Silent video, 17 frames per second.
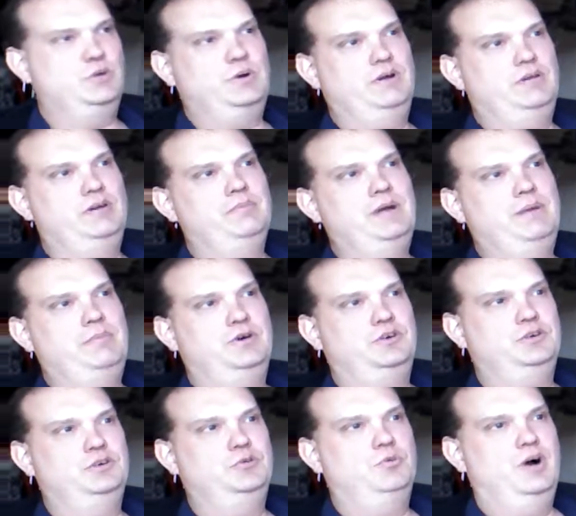Do we
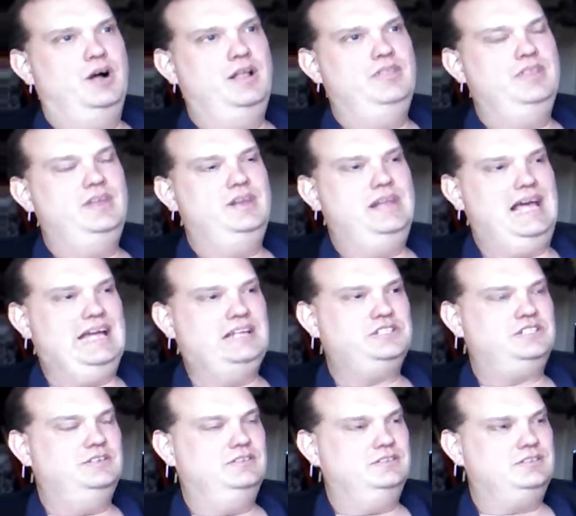remember who won the
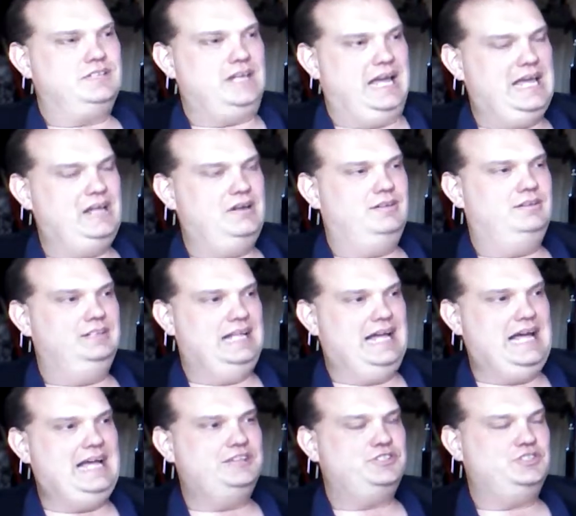national title
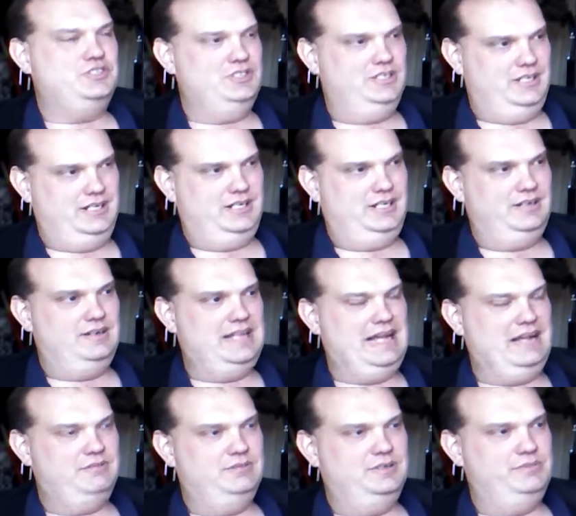last year?
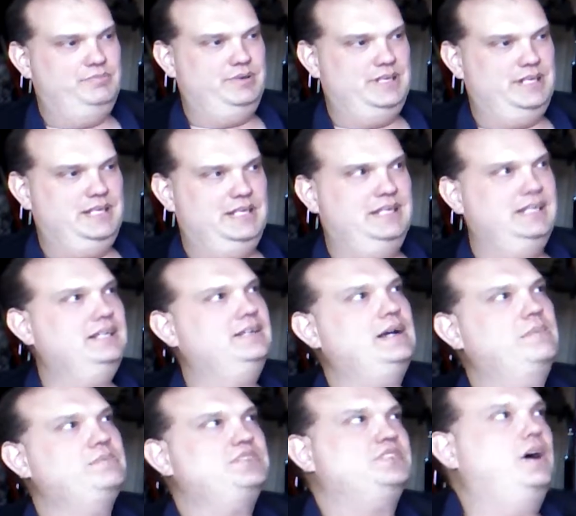That would be,
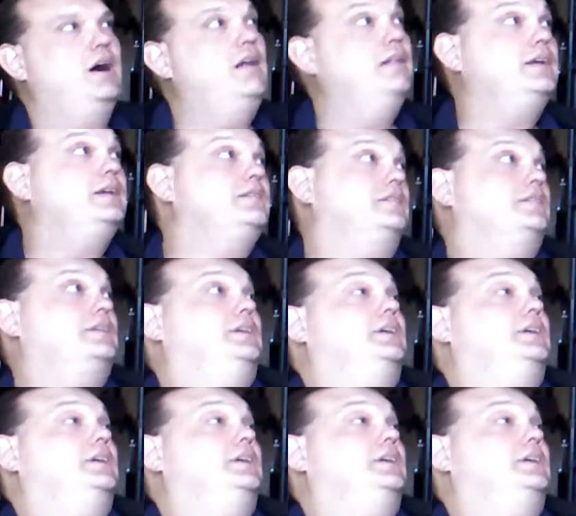I'm stalling